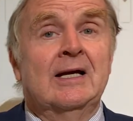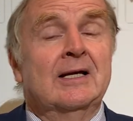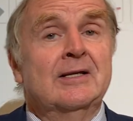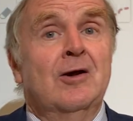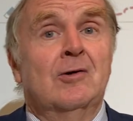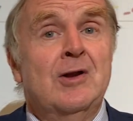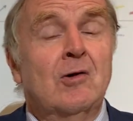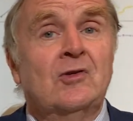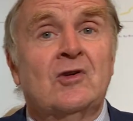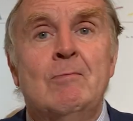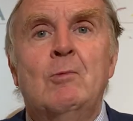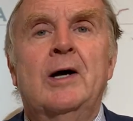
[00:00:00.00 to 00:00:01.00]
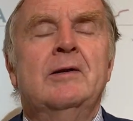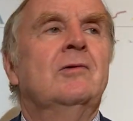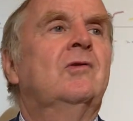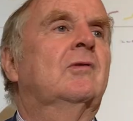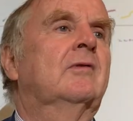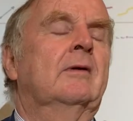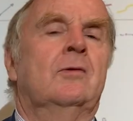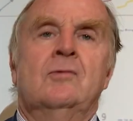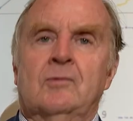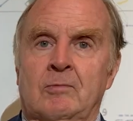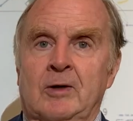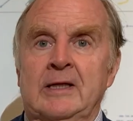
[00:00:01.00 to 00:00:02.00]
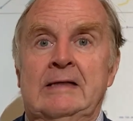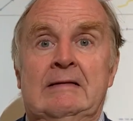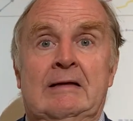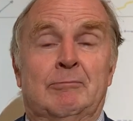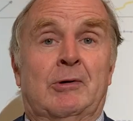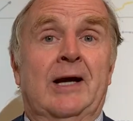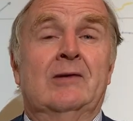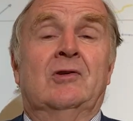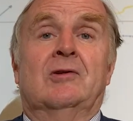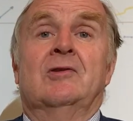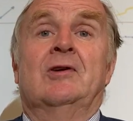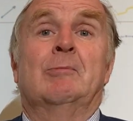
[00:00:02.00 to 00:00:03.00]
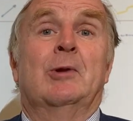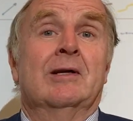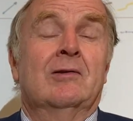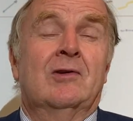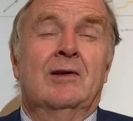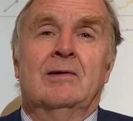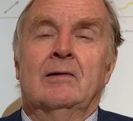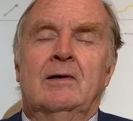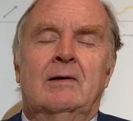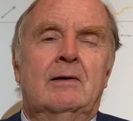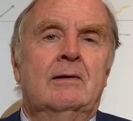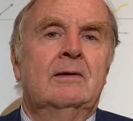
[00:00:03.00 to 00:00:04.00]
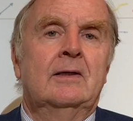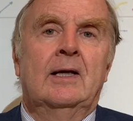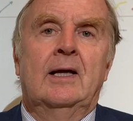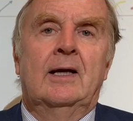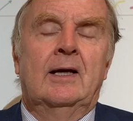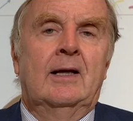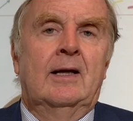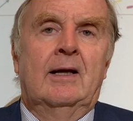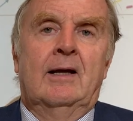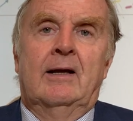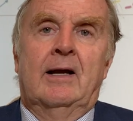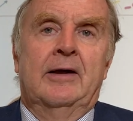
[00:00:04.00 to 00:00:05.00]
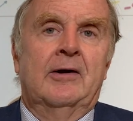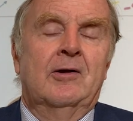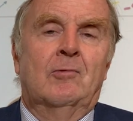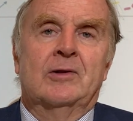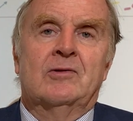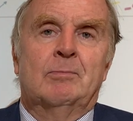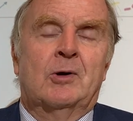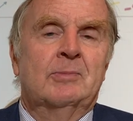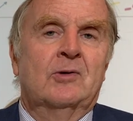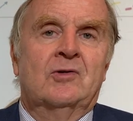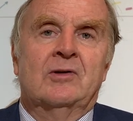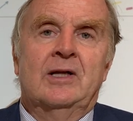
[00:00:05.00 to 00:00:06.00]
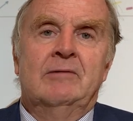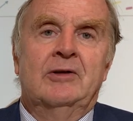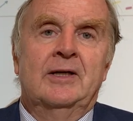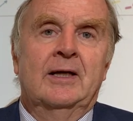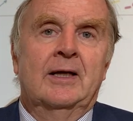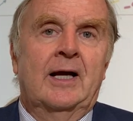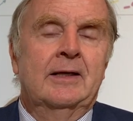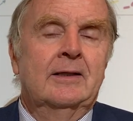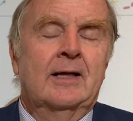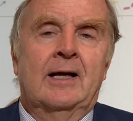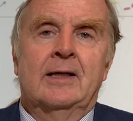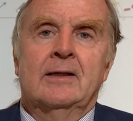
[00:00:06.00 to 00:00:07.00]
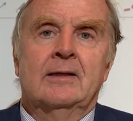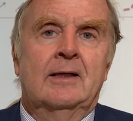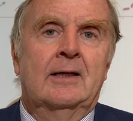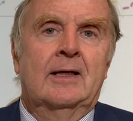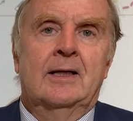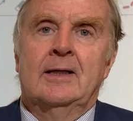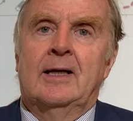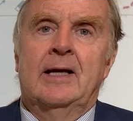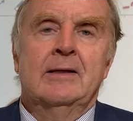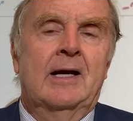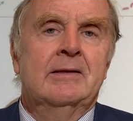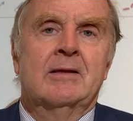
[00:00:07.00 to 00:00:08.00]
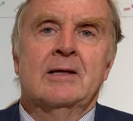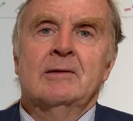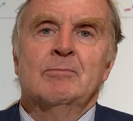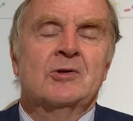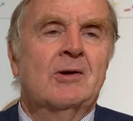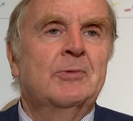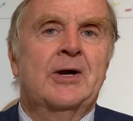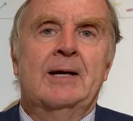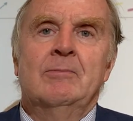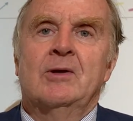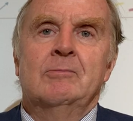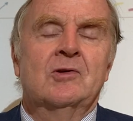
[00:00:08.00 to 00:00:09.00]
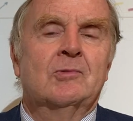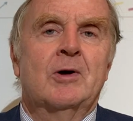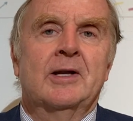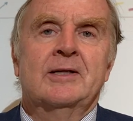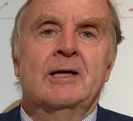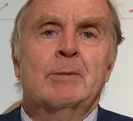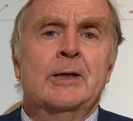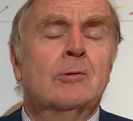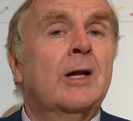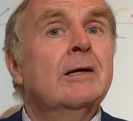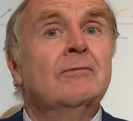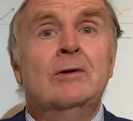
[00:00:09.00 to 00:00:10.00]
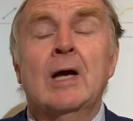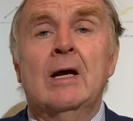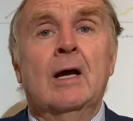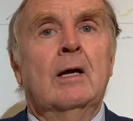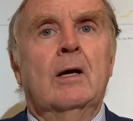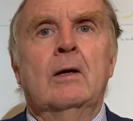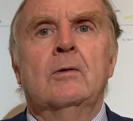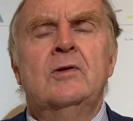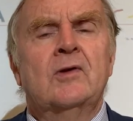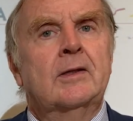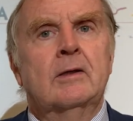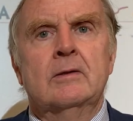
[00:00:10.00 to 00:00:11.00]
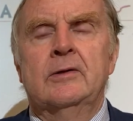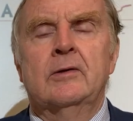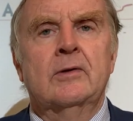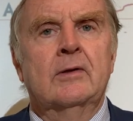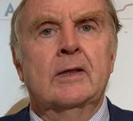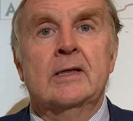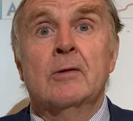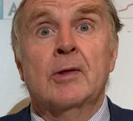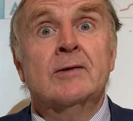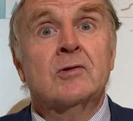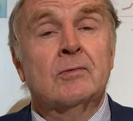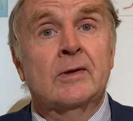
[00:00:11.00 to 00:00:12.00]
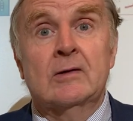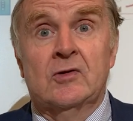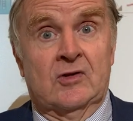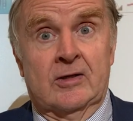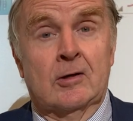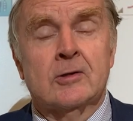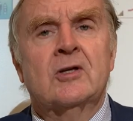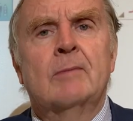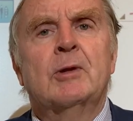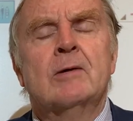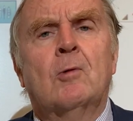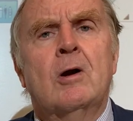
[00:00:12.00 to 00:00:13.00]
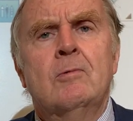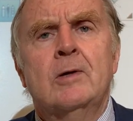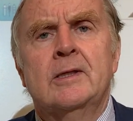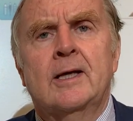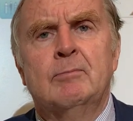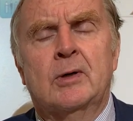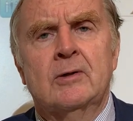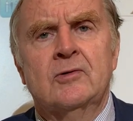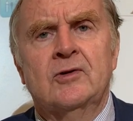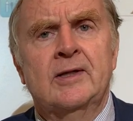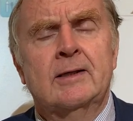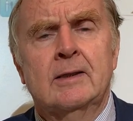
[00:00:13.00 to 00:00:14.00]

know someone who's really depressed or something and says, "Oh, I don't know what's the purpose of living. I think sometimes I just want to take my own life." We say there's something wrong with that person.